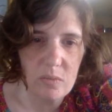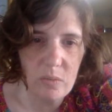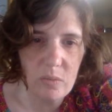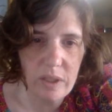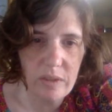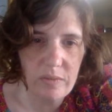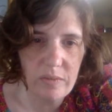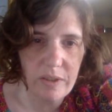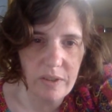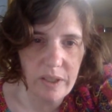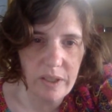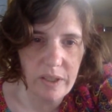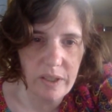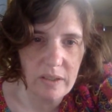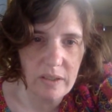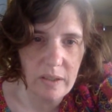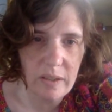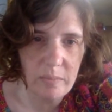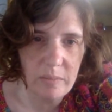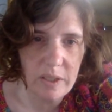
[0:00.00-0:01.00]
wait for air
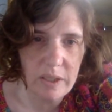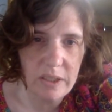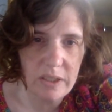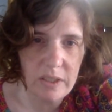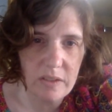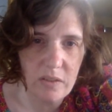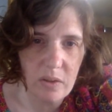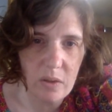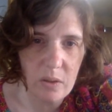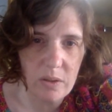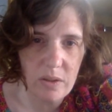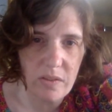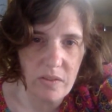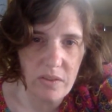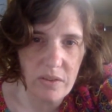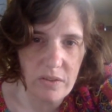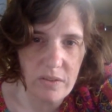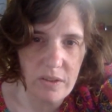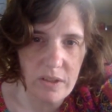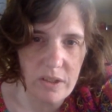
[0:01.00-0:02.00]
10 minutes, hold the
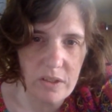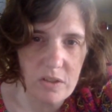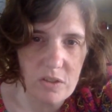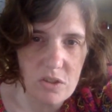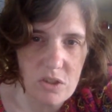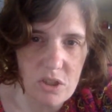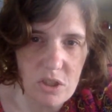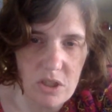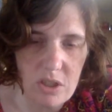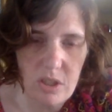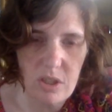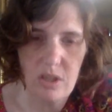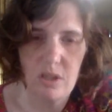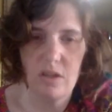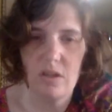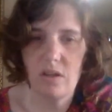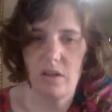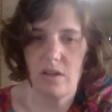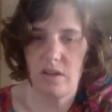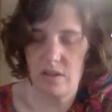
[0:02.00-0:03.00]
syringe.
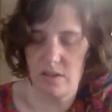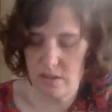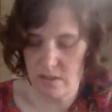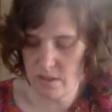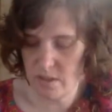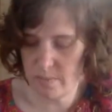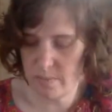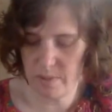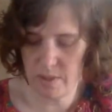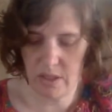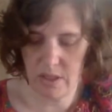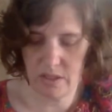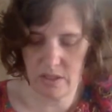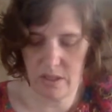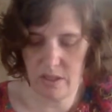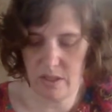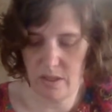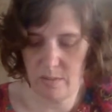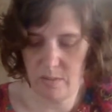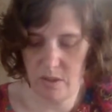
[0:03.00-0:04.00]
Okay, this is the part
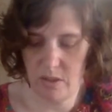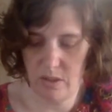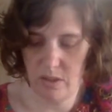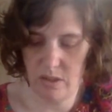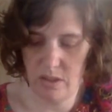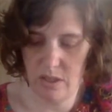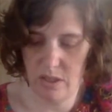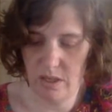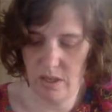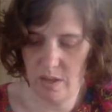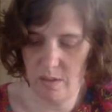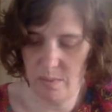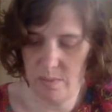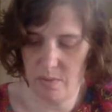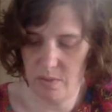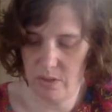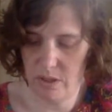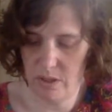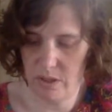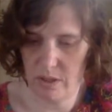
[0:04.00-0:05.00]
that I'm gonna need help
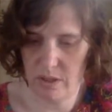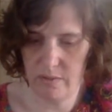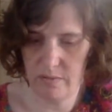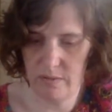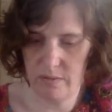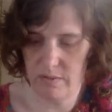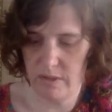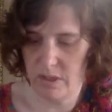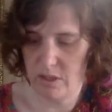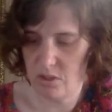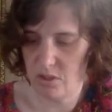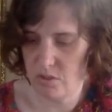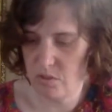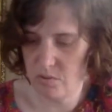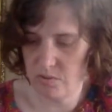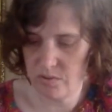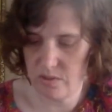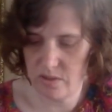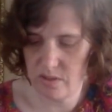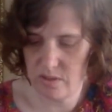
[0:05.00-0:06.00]
with. I've already
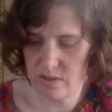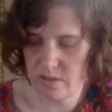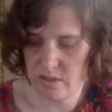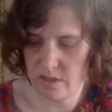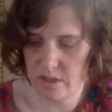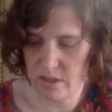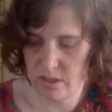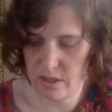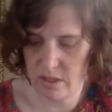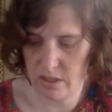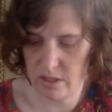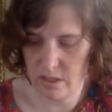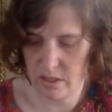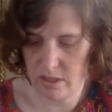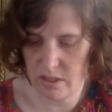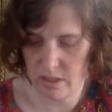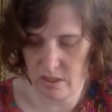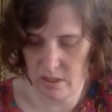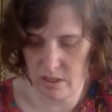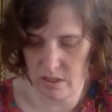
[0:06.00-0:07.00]
chosen the site.